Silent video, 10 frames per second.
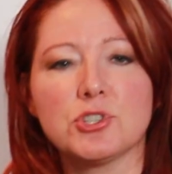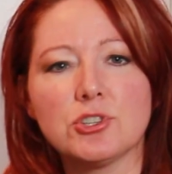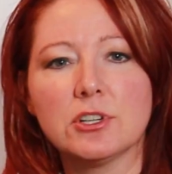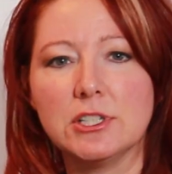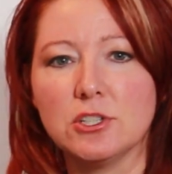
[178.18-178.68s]
Well,
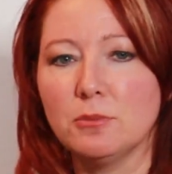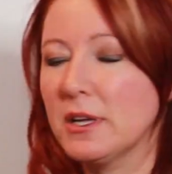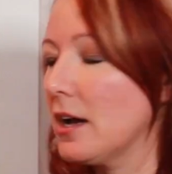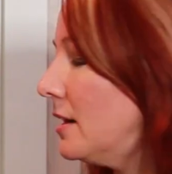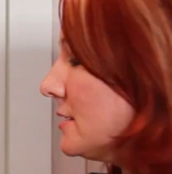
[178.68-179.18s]
sure you do,
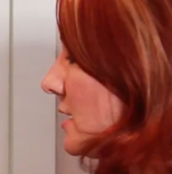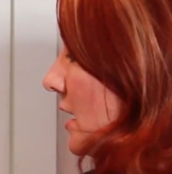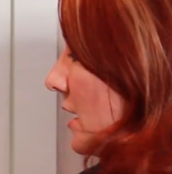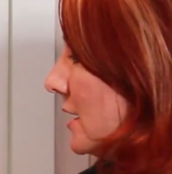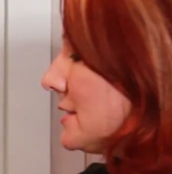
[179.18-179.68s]
because
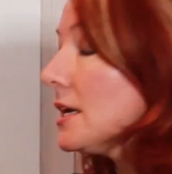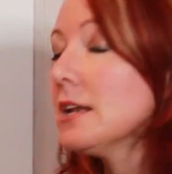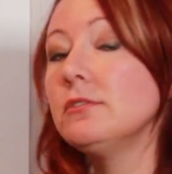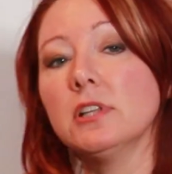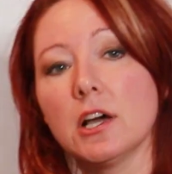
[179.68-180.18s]
it's
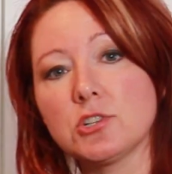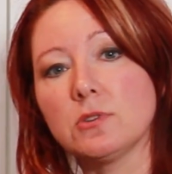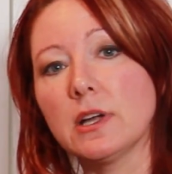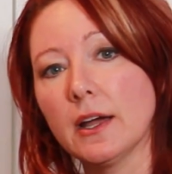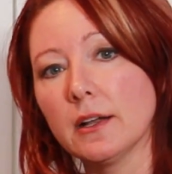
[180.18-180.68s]
kind of a
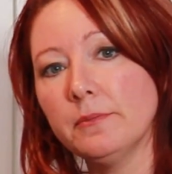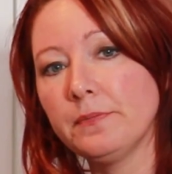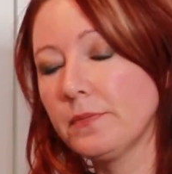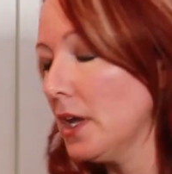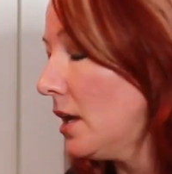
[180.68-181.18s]
luxury
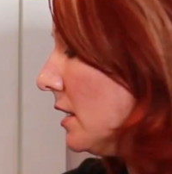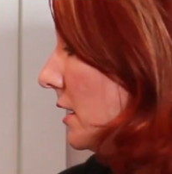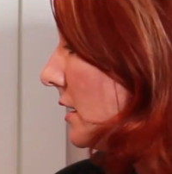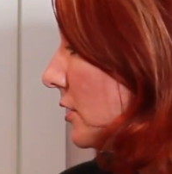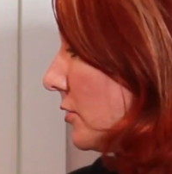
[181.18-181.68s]
item.
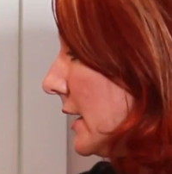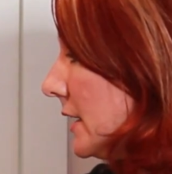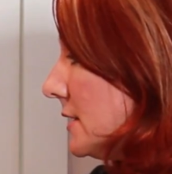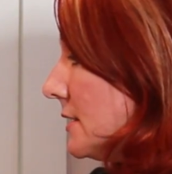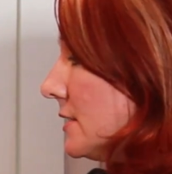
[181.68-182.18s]

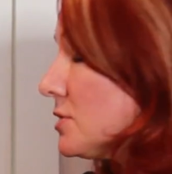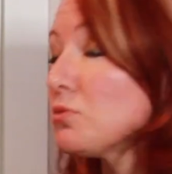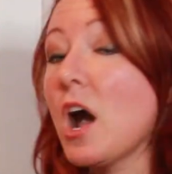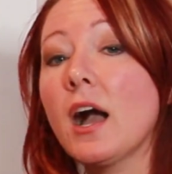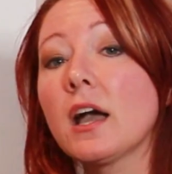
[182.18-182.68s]
Granite is a
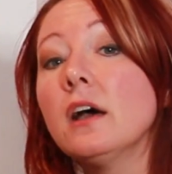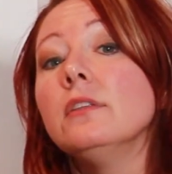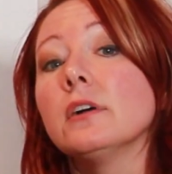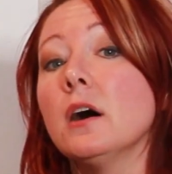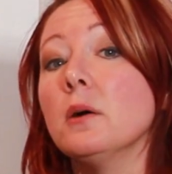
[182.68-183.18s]
rock that